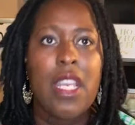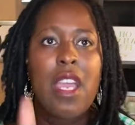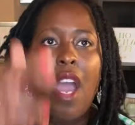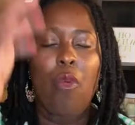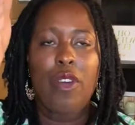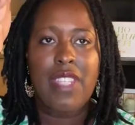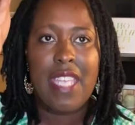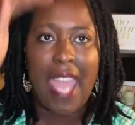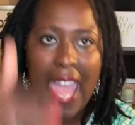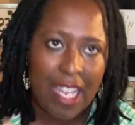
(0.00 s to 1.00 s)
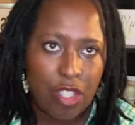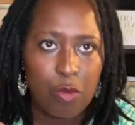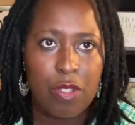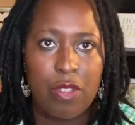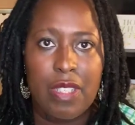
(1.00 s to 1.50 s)
I want the
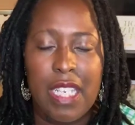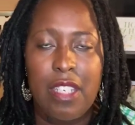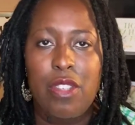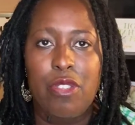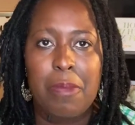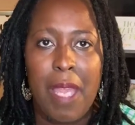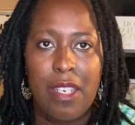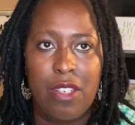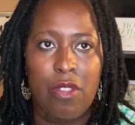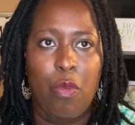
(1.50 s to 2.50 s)
actuals on getting those pedicure.